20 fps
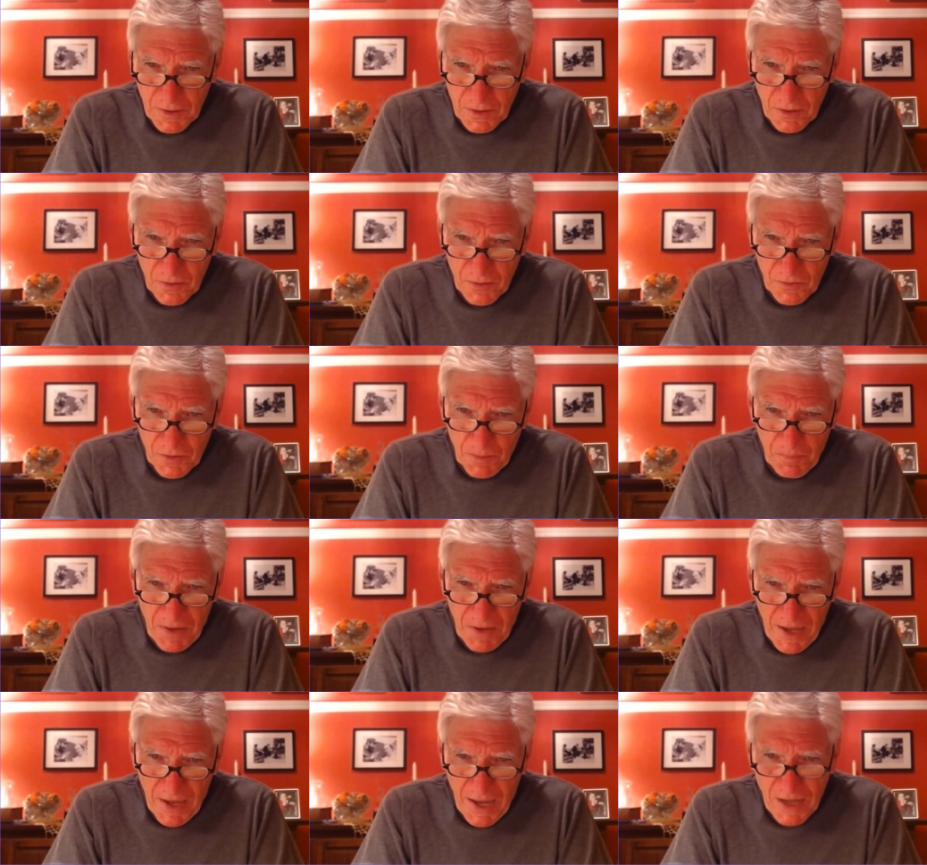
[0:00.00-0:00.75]
the
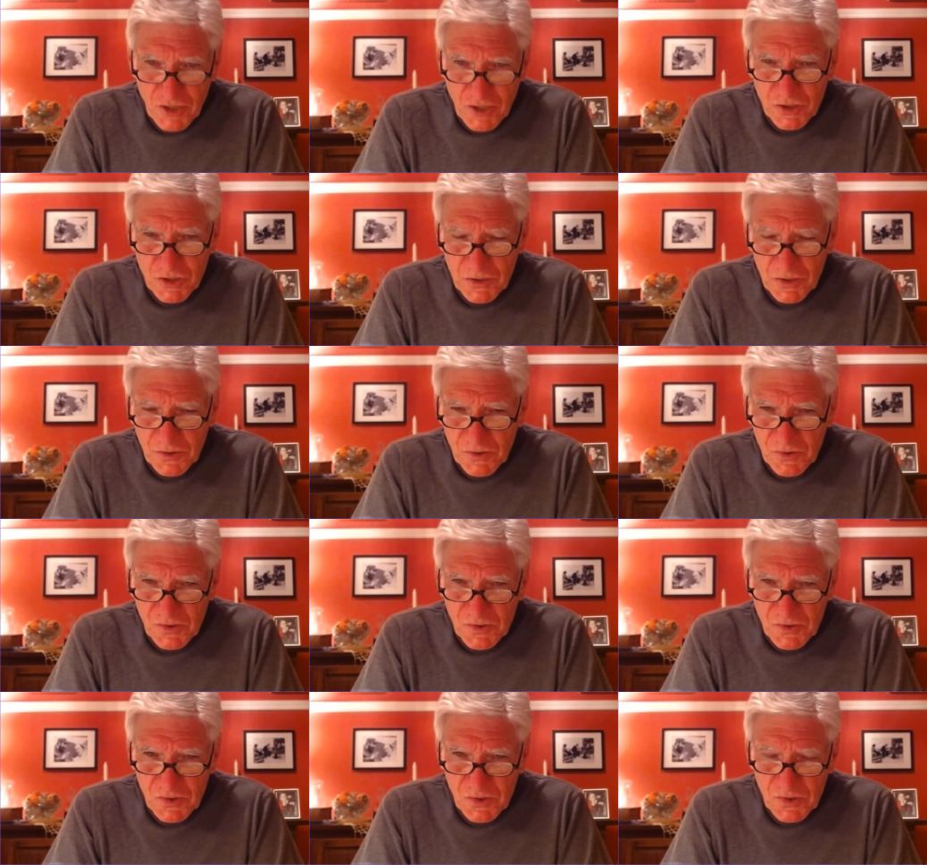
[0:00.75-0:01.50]

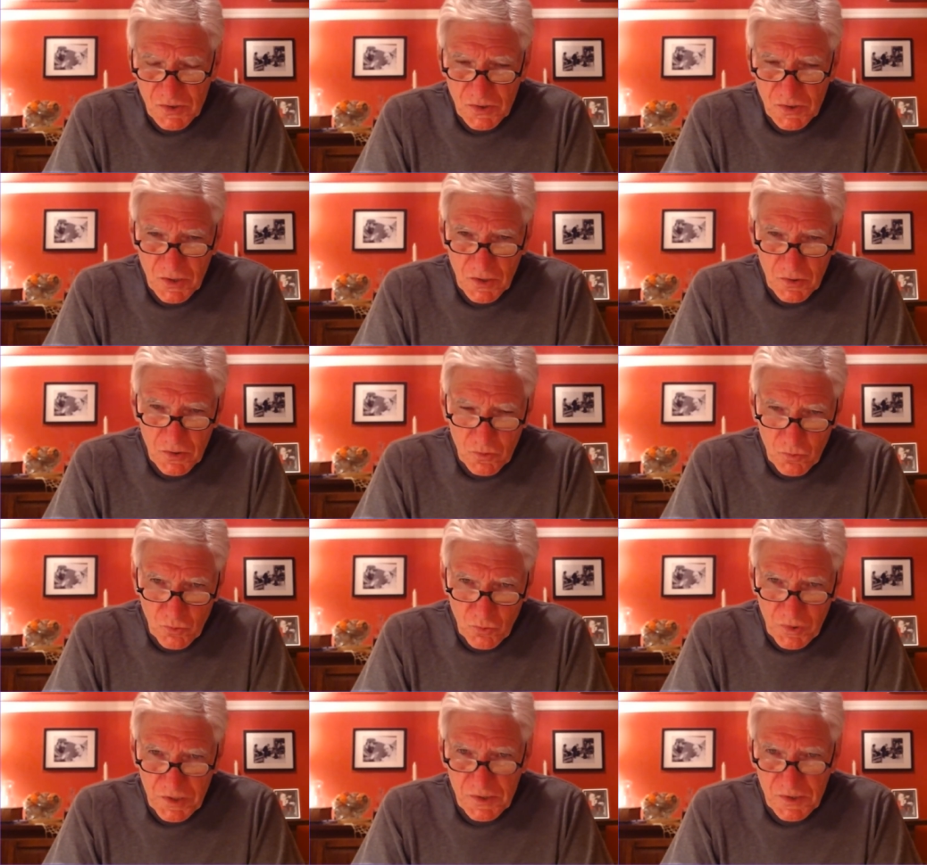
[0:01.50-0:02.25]
passions,
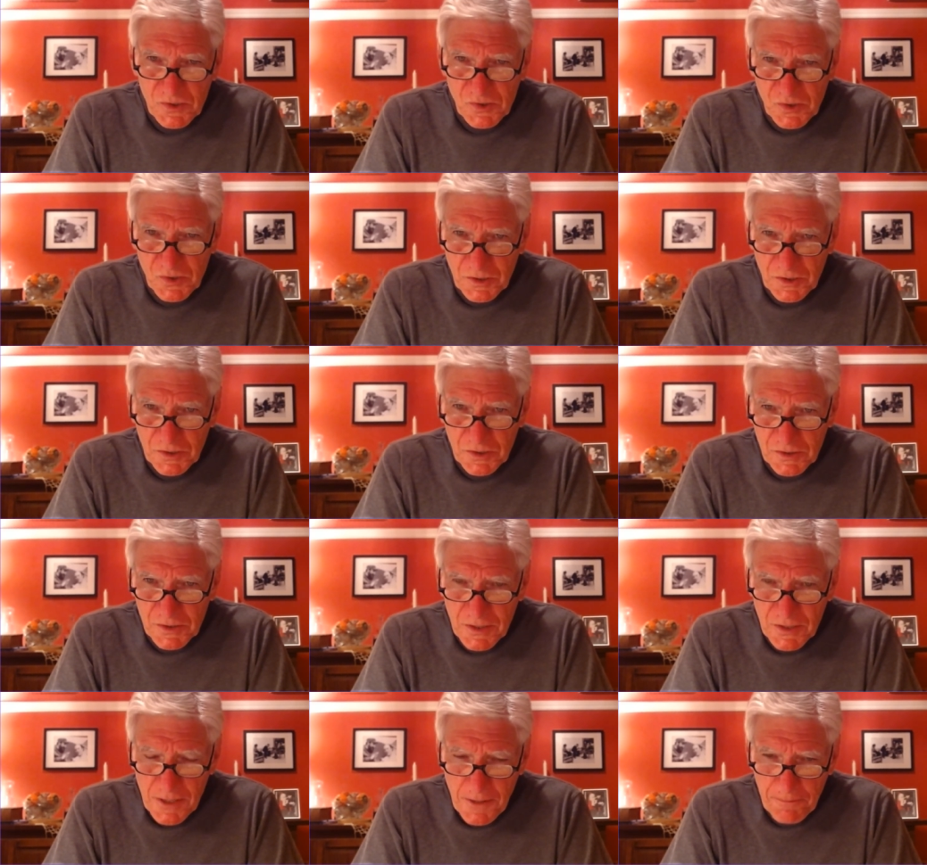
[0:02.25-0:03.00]
reason,